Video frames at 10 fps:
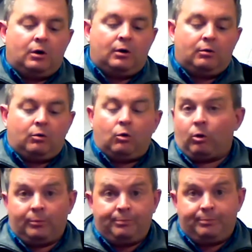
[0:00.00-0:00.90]

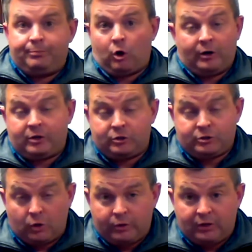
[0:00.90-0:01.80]
or current
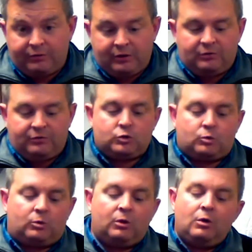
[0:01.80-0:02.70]
custodian of the
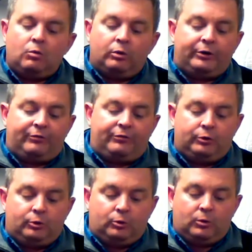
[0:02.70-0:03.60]
individual, will
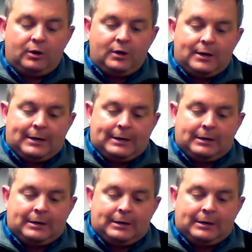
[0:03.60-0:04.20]
interview